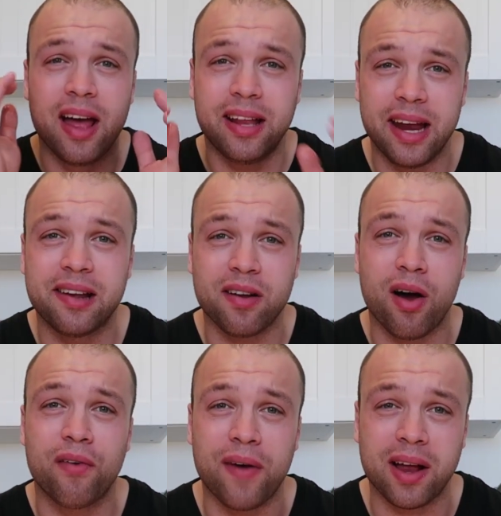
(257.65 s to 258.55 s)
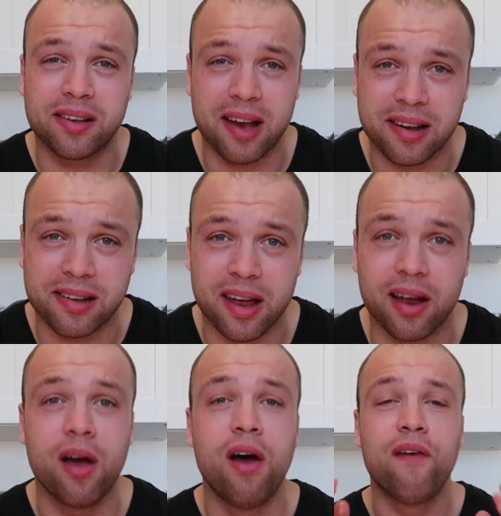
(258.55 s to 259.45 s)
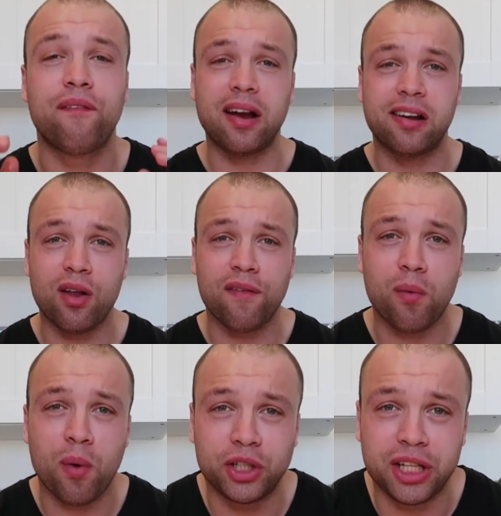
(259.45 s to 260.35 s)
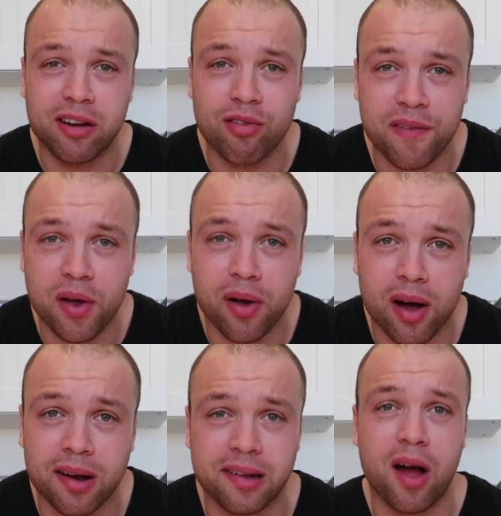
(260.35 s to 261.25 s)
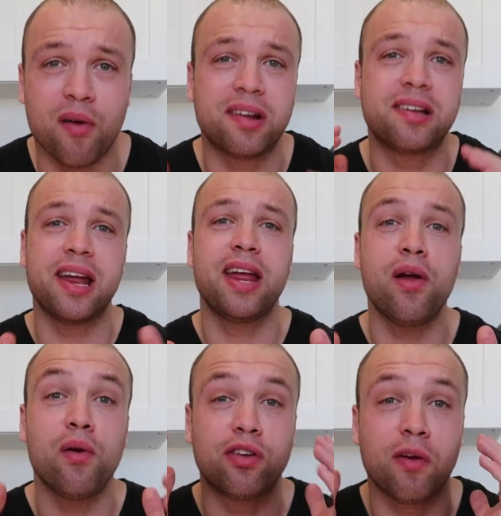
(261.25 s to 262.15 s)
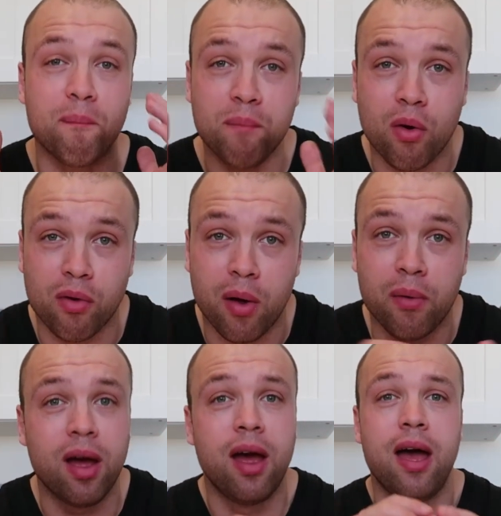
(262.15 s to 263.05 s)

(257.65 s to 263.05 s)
These are fantastic. Thanks a lot for watching this review, guys. I'll see you tomorrow.